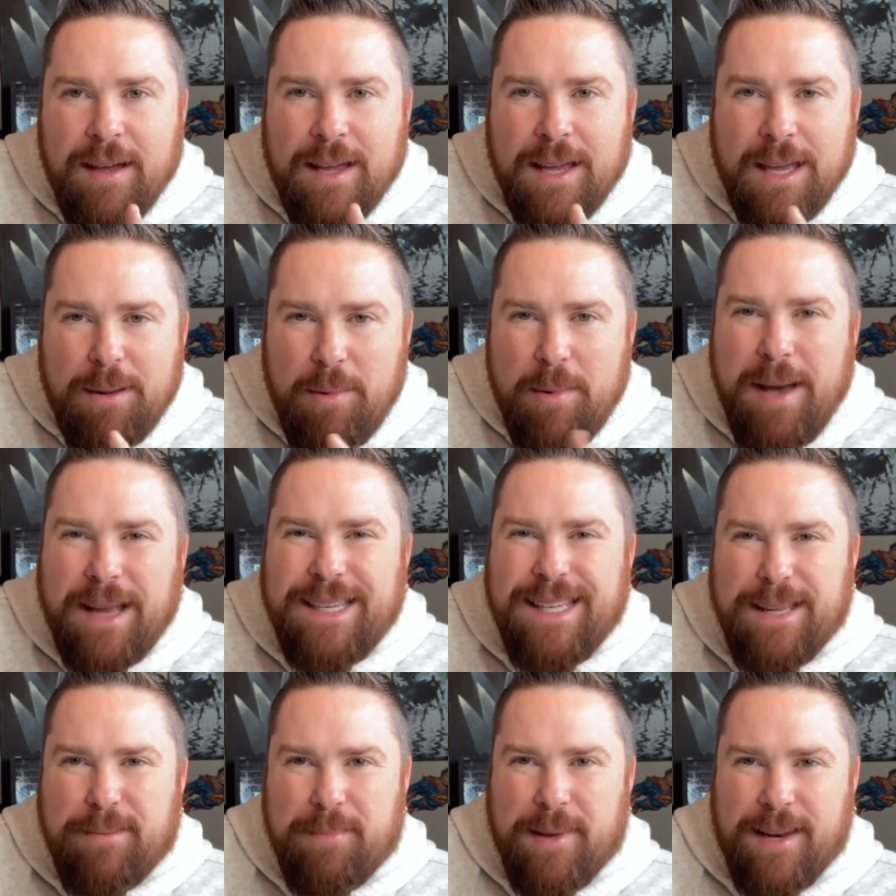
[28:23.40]
Give me about
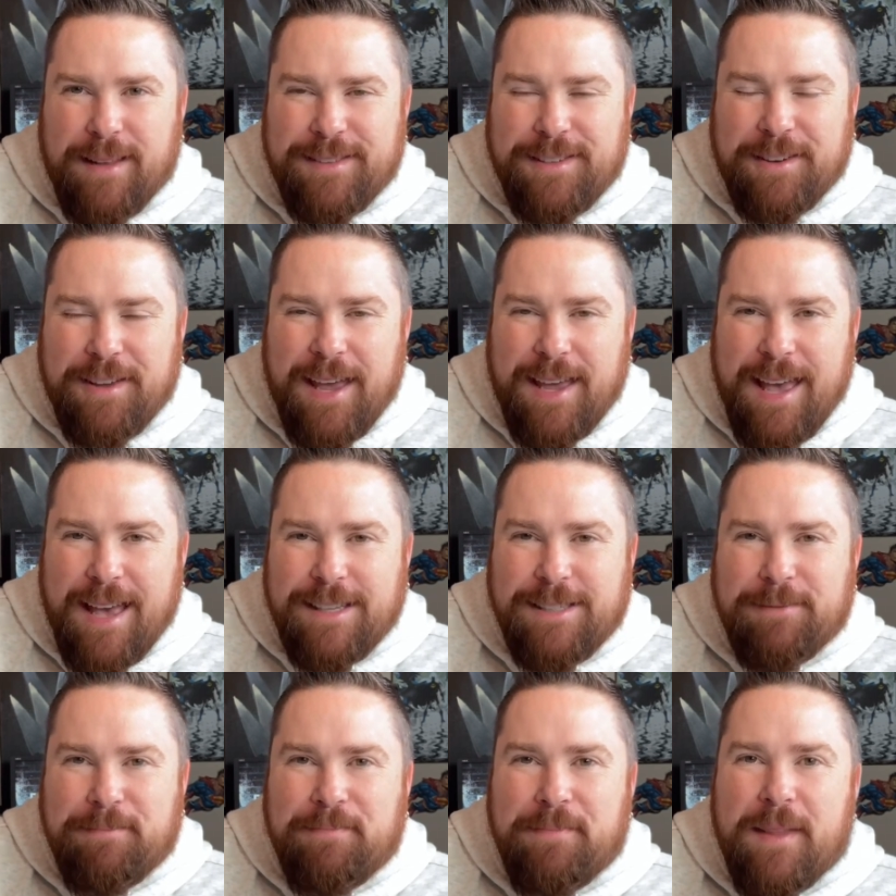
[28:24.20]
10 minutes, okay,
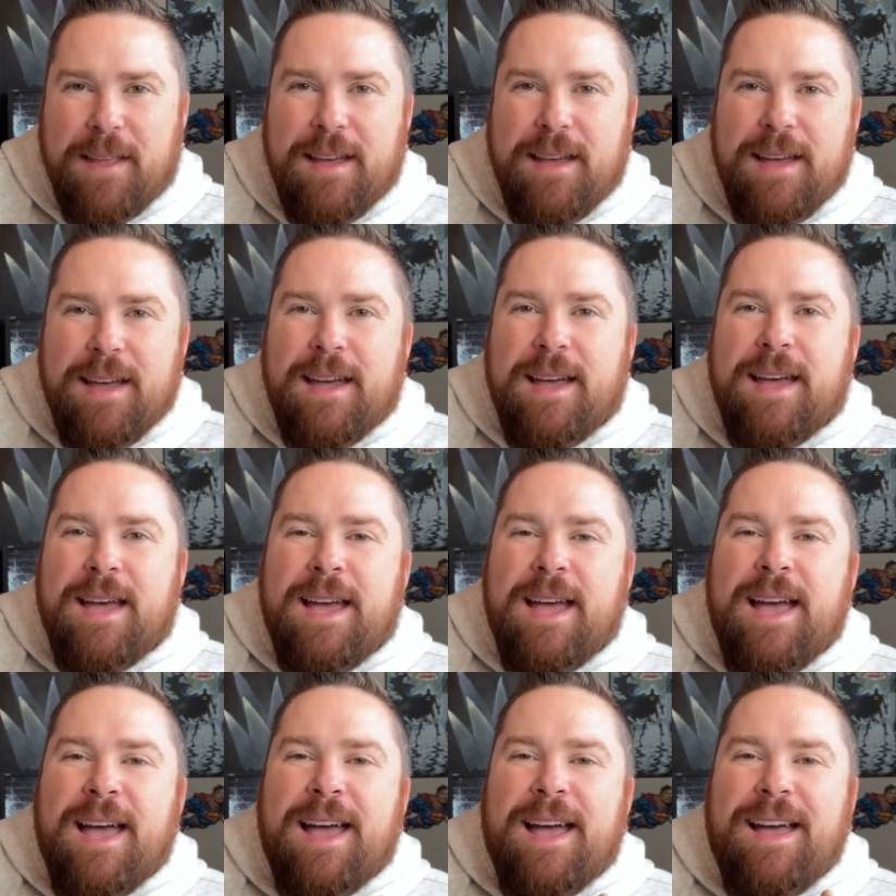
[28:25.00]
guys?
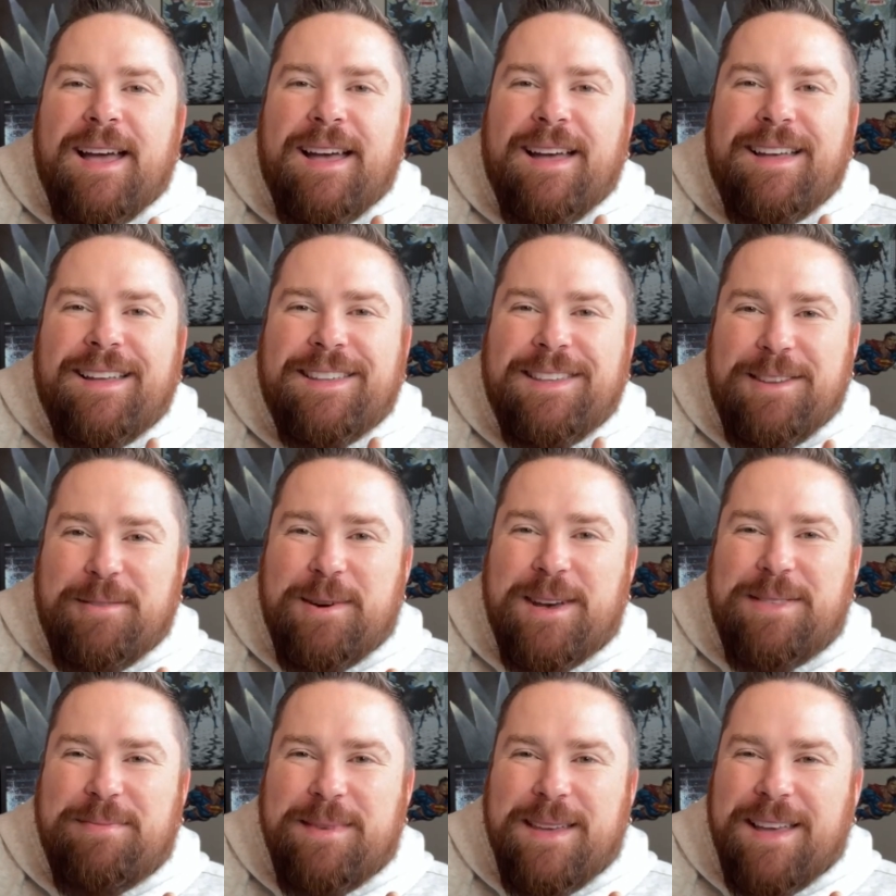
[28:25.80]
You
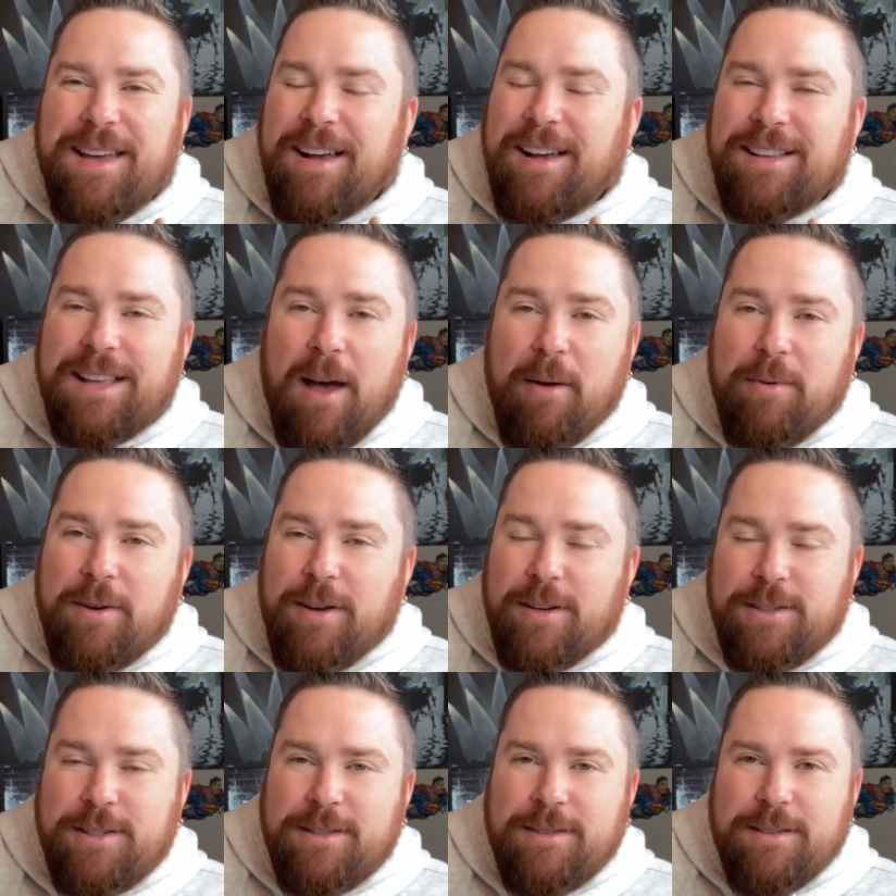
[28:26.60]
with me? Because uh,
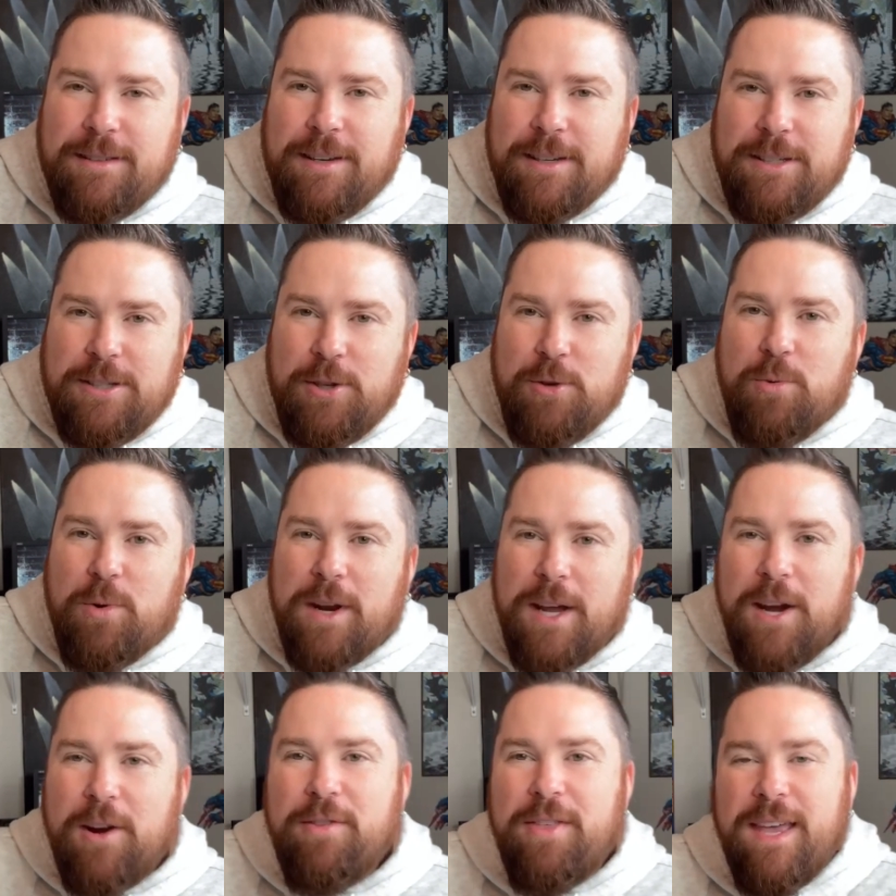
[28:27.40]
because uh, you
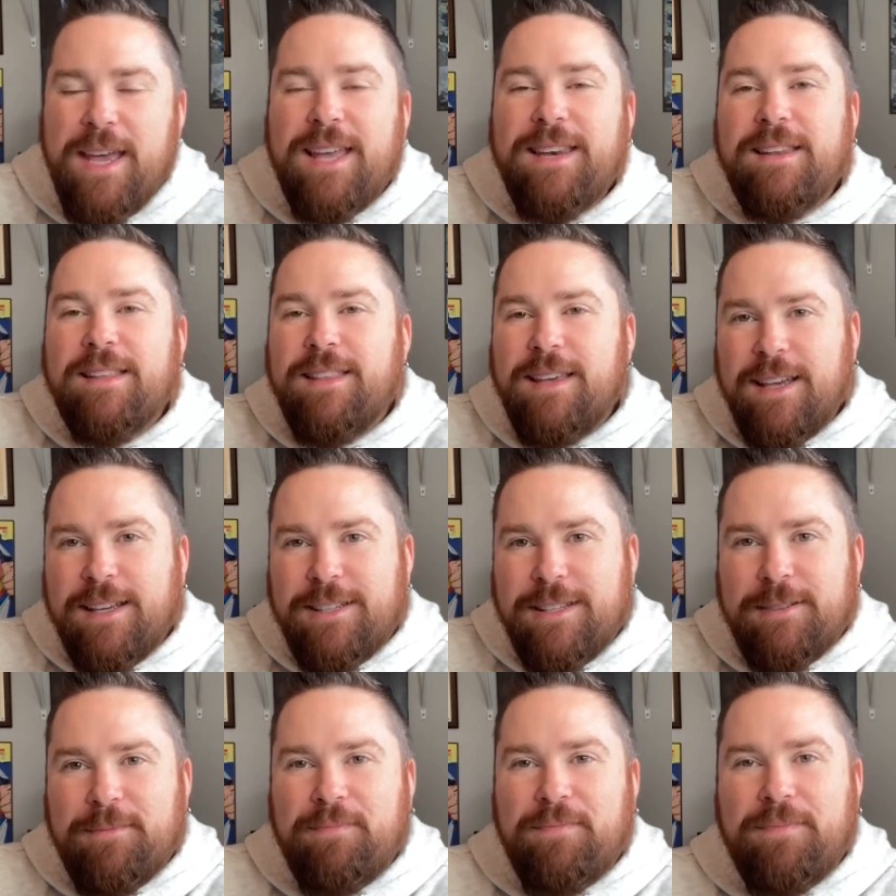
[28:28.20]
want to hear the end of
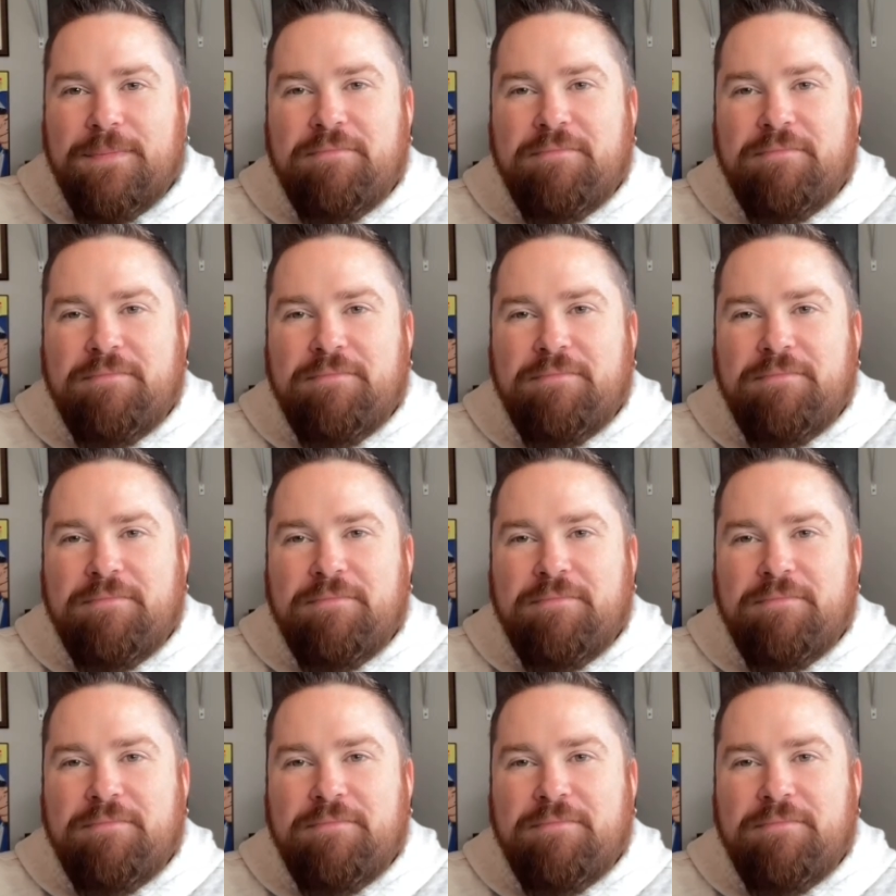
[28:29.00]
this.